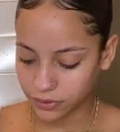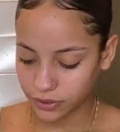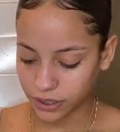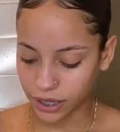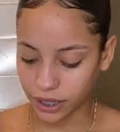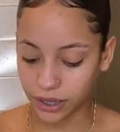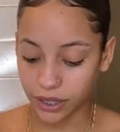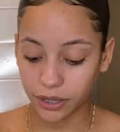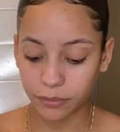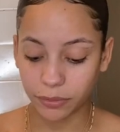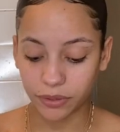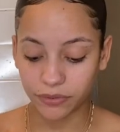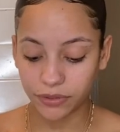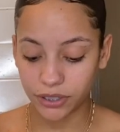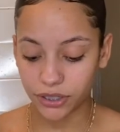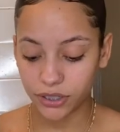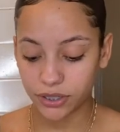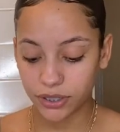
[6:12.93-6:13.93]
I my face
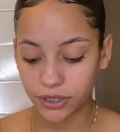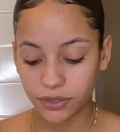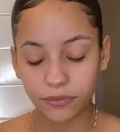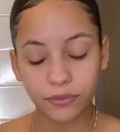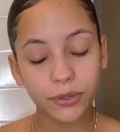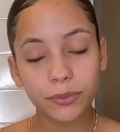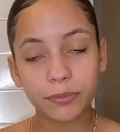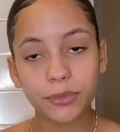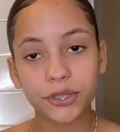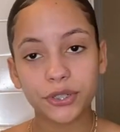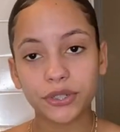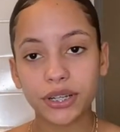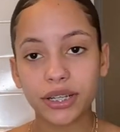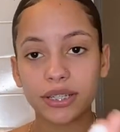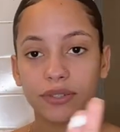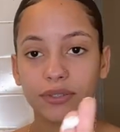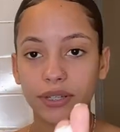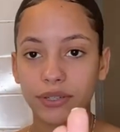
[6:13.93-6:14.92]
is
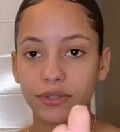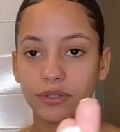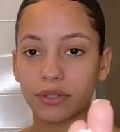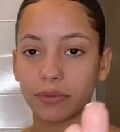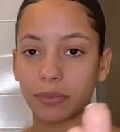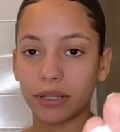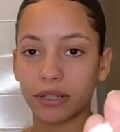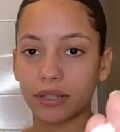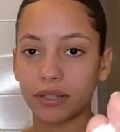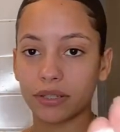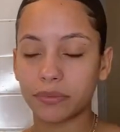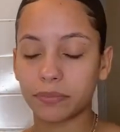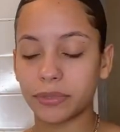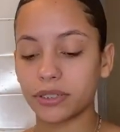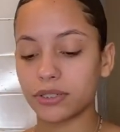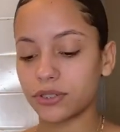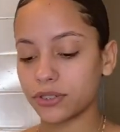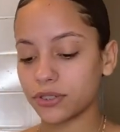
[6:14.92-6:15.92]
moisturized, so I use about this
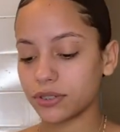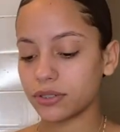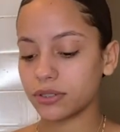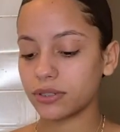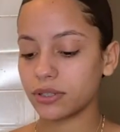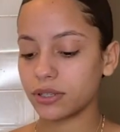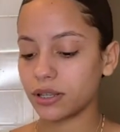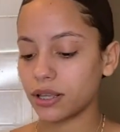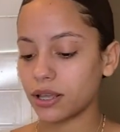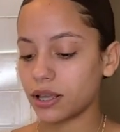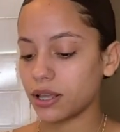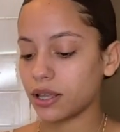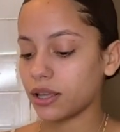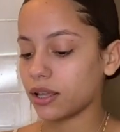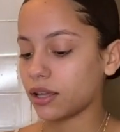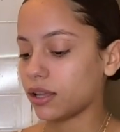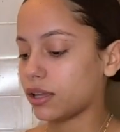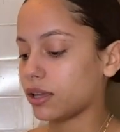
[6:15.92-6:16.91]
much.
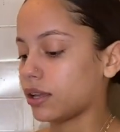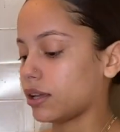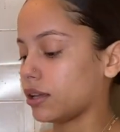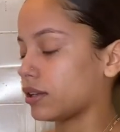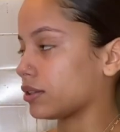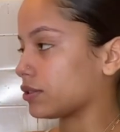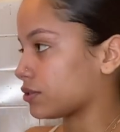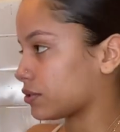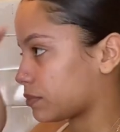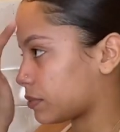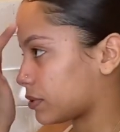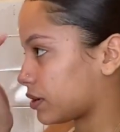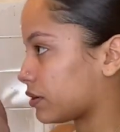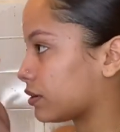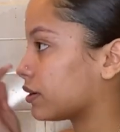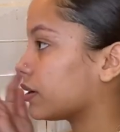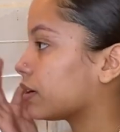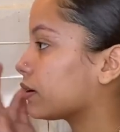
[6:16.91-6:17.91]
And I just put
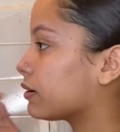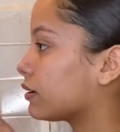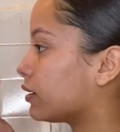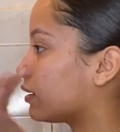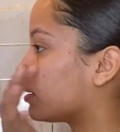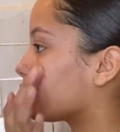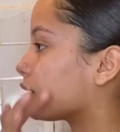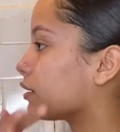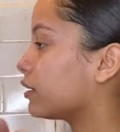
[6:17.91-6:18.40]
it here, here,